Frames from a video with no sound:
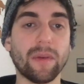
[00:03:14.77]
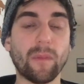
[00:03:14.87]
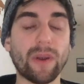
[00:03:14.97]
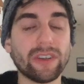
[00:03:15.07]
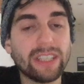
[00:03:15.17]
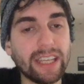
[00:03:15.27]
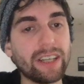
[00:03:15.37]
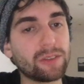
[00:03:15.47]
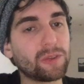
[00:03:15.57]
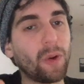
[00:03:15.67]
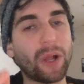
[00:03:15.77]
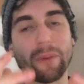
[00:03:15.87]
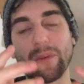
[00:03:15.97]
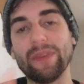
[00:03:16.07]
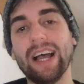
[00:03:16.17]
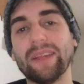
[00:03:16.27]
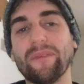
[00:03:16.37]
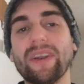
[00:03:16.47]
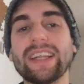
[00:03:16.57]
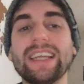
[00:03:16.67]
we're not here to talk about that.
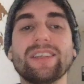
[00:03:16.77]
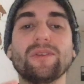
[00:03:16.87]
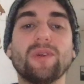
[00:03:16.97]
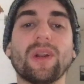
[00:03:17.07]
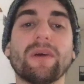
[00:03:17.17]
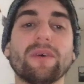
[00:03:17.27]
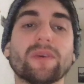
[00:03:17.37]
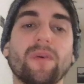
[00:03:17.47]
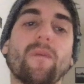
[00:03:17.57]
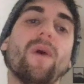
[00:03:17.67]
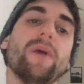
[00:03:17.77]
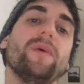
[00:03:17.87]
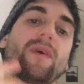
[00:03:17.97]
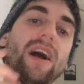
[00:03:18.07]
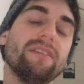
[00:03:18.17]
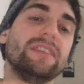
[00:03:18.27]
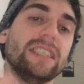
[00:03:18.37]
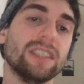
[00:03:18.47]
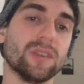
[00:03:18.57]
We're here to talk about why we don't have this in